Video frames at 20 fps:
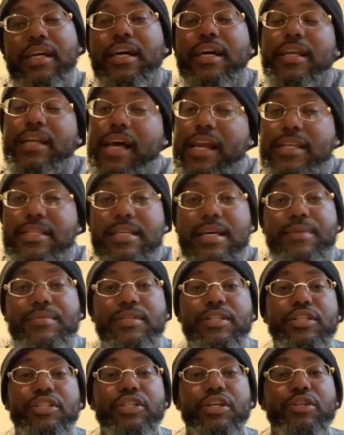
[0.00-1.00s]
A lot of times in
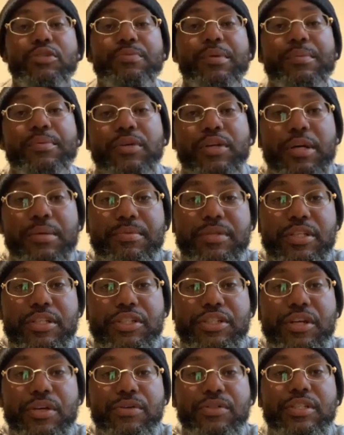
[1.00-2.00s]
the church, people come to the
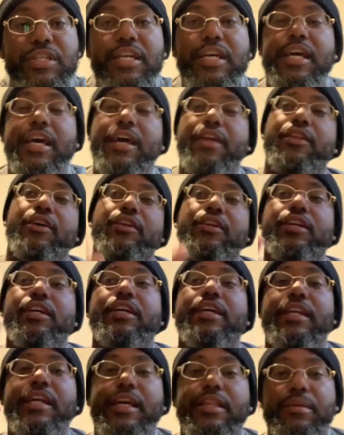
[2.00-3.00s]
church and they're
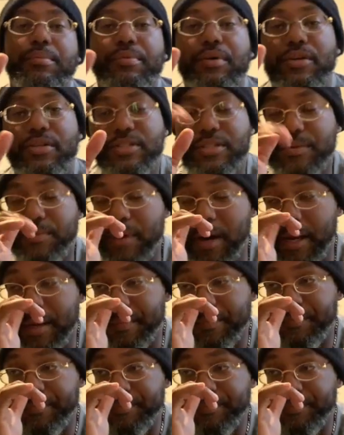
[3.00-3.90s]
looking at the person, right?